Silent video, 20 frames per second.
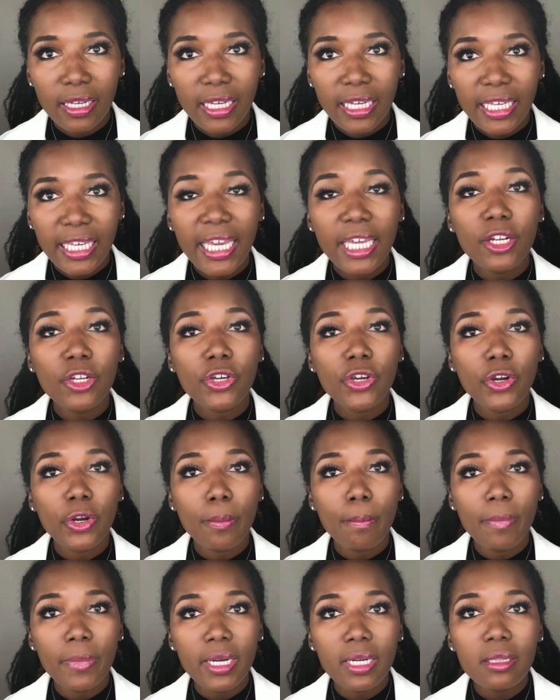can occur
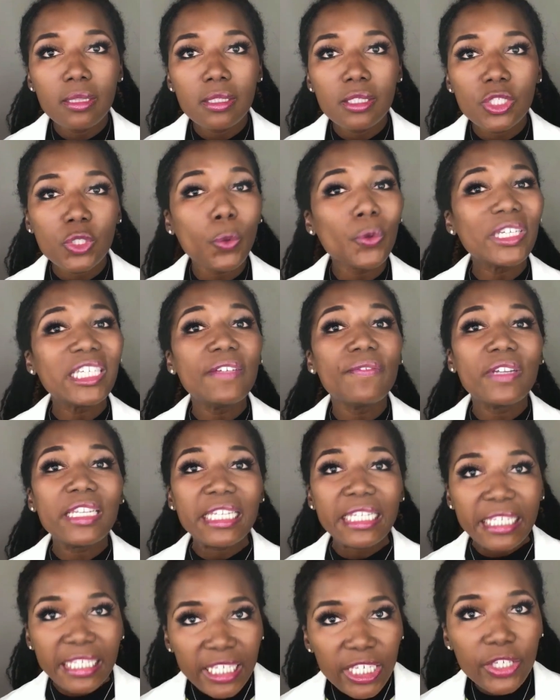months or
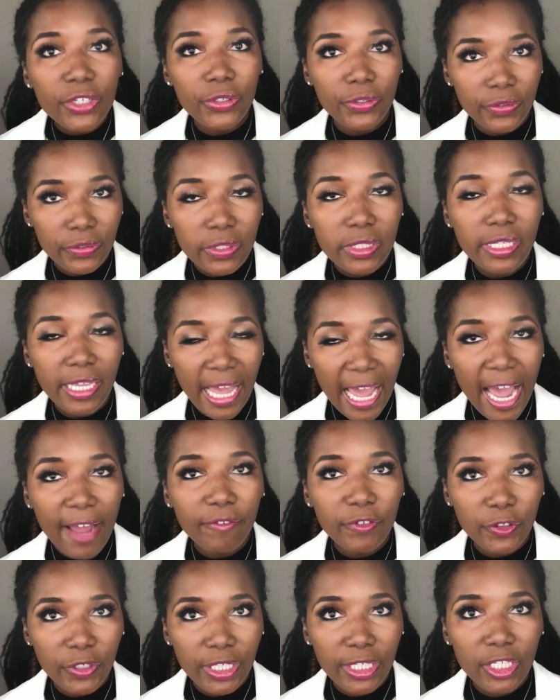even years
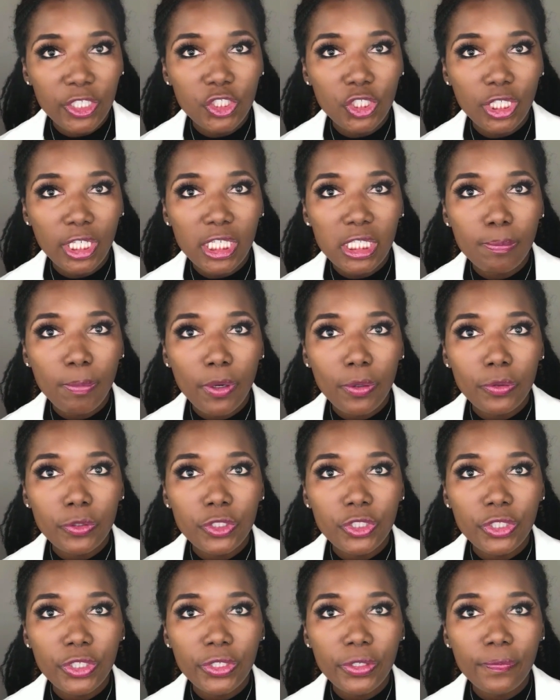after initial
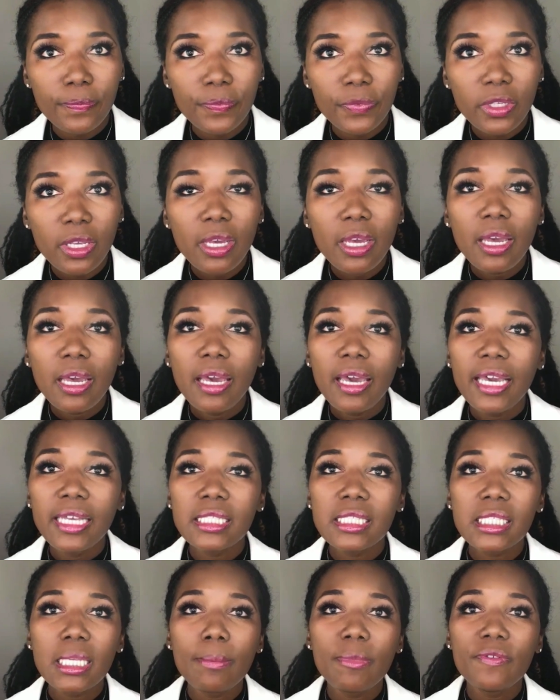exposure. And
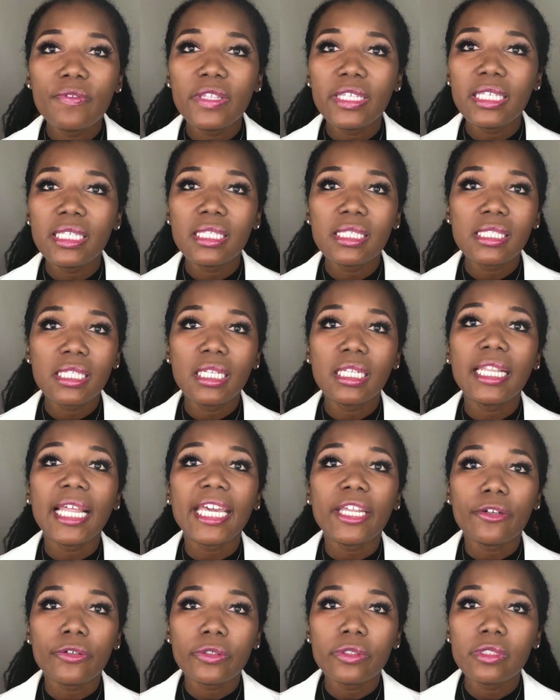some of these
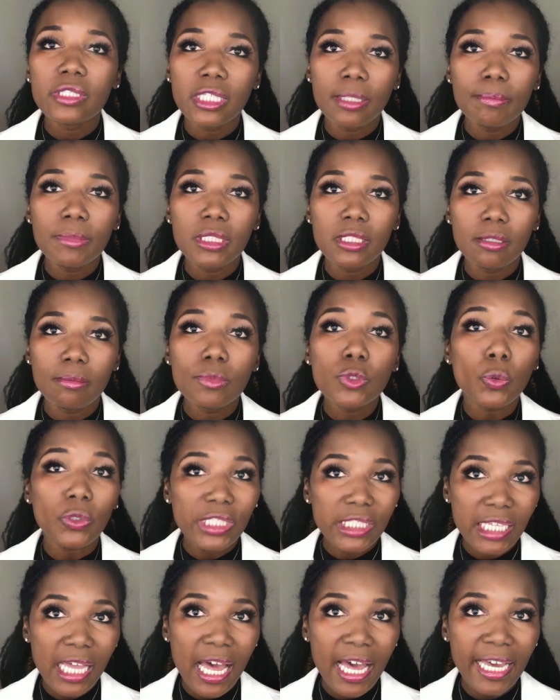later symptoms or
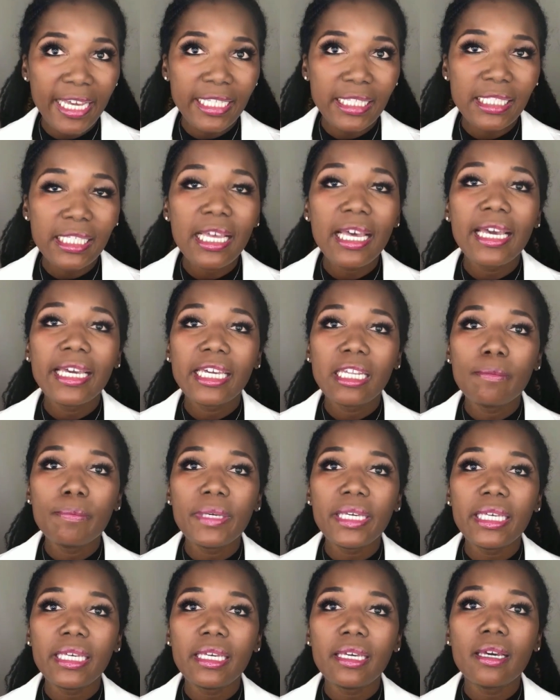signs can
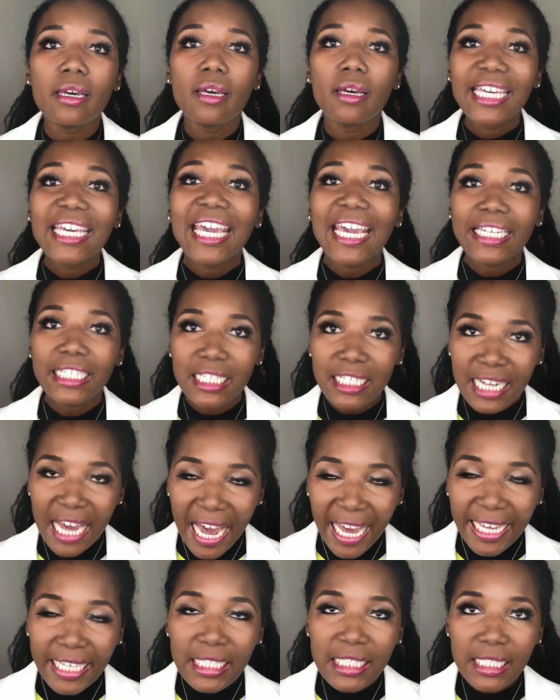be
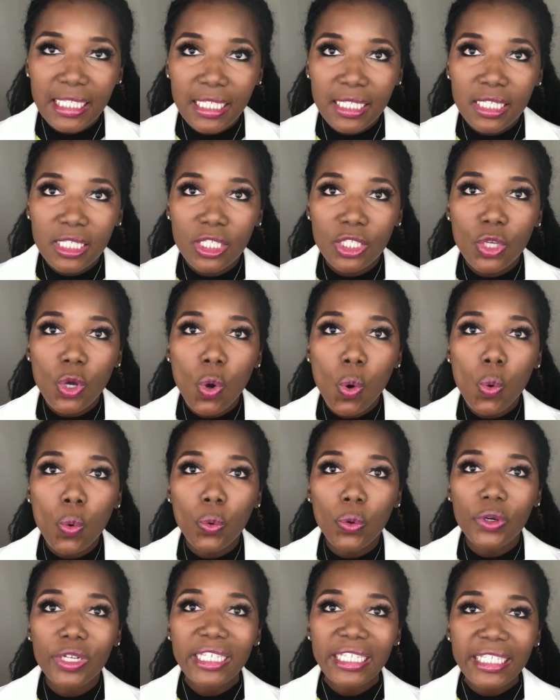candidiasis
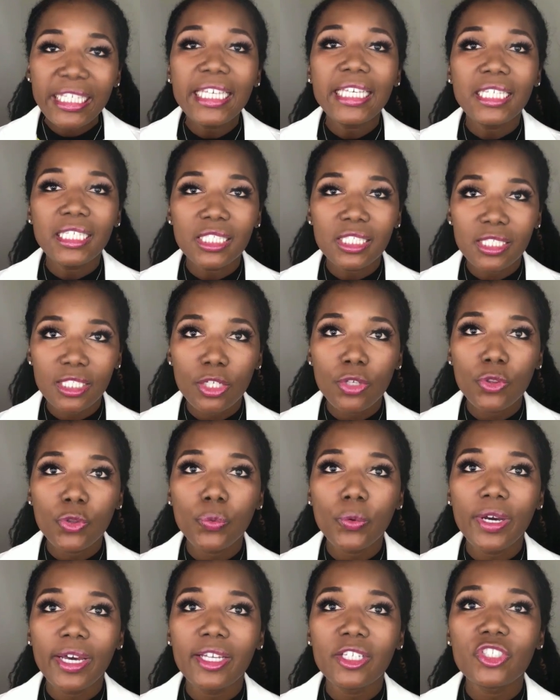or yeast
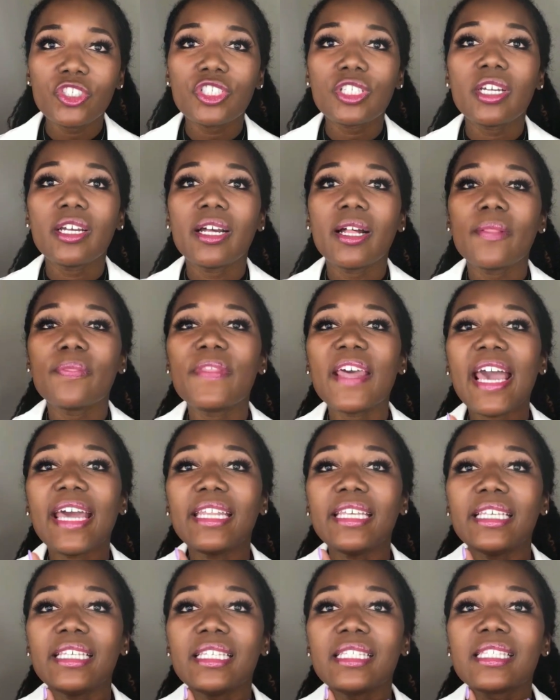thrush that
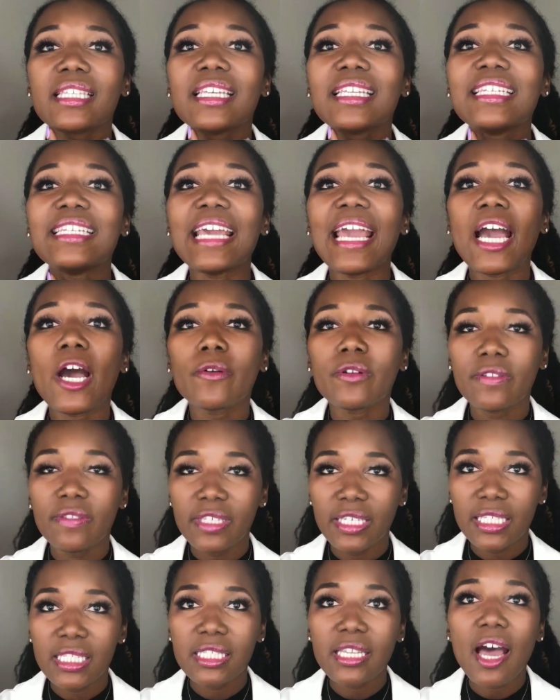is down in
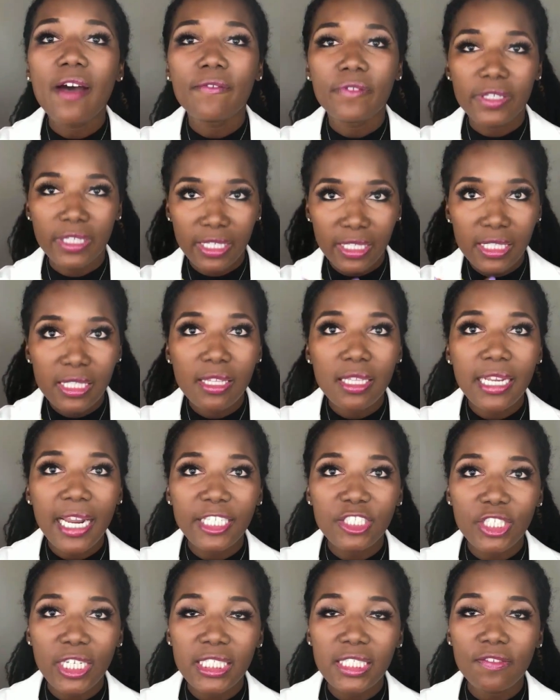the esophagus, the
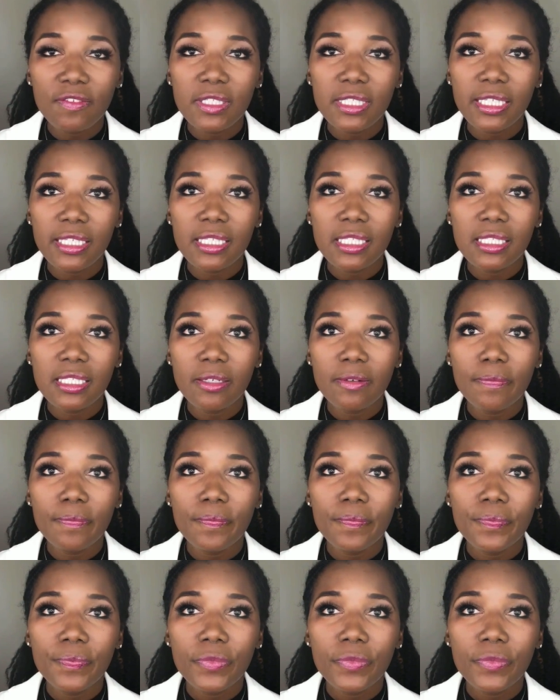digestive system.